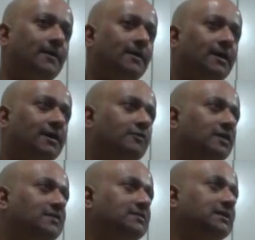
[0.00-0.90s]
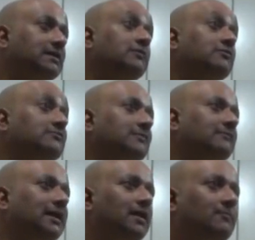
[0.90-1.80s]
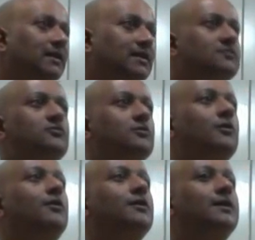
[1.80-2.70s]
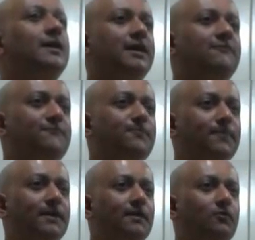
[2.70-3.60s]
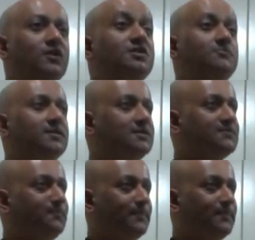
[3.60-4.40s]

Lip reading: and you can see those were vital beings who no longer have worshippers.